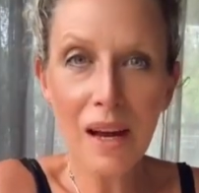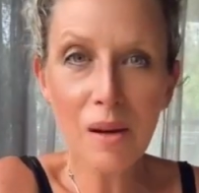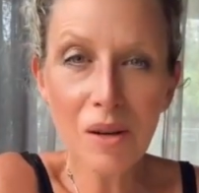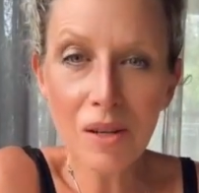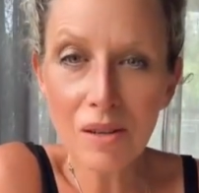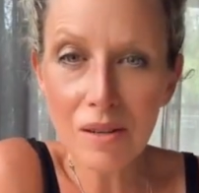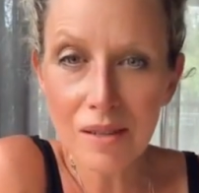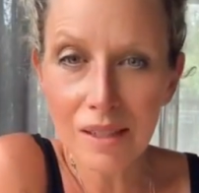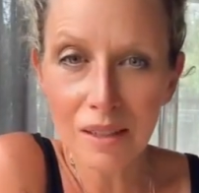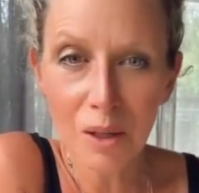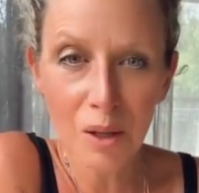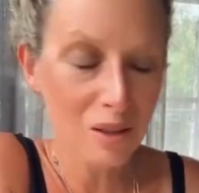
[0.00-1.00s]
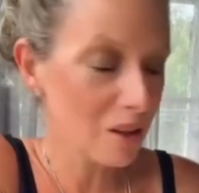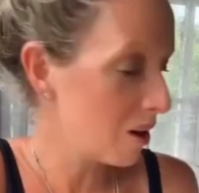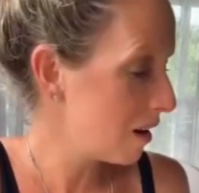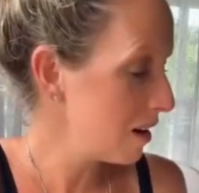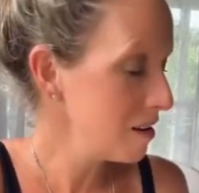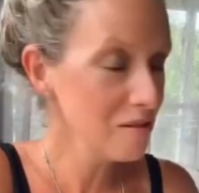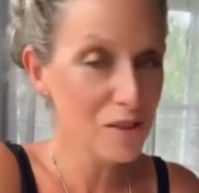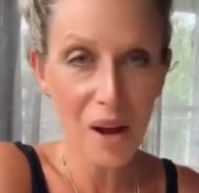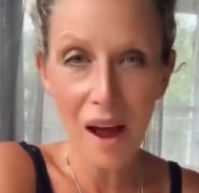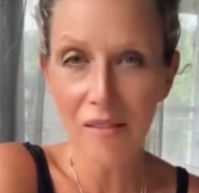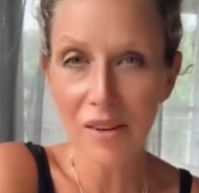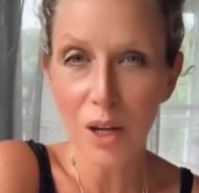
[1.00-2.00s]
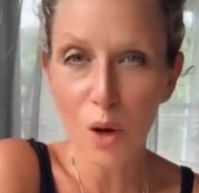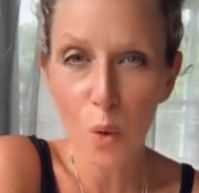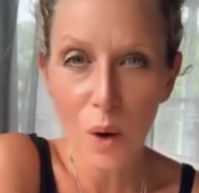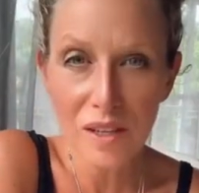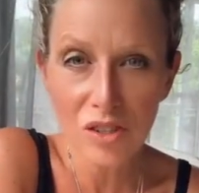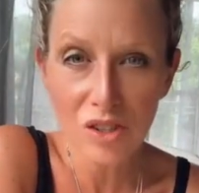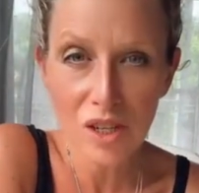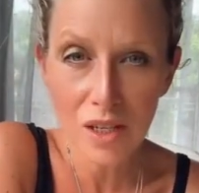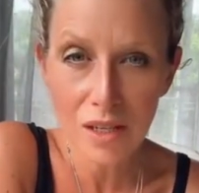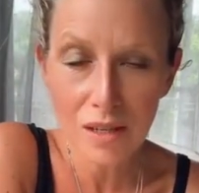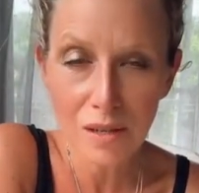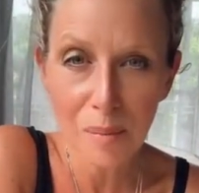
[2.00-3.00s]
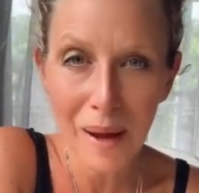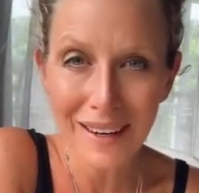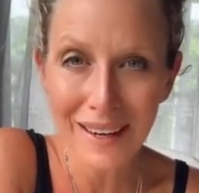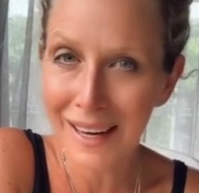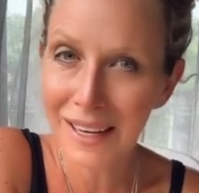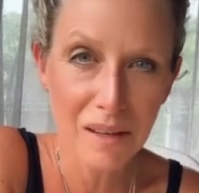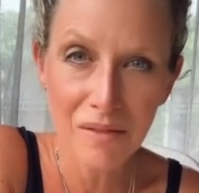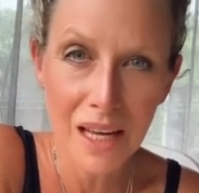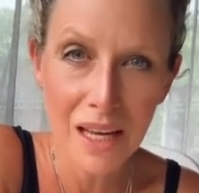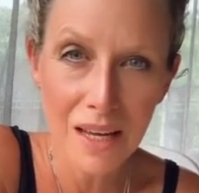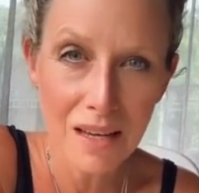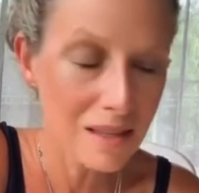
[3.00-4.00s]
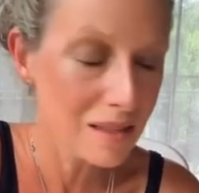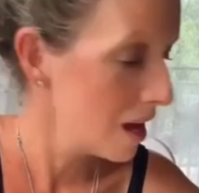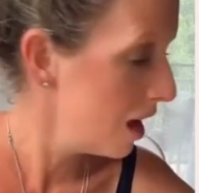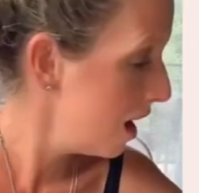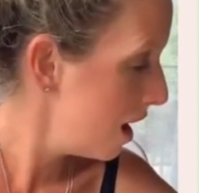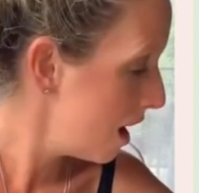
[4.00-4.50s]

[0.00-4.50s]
Anyone who's still on live, do you have any questions about any of these?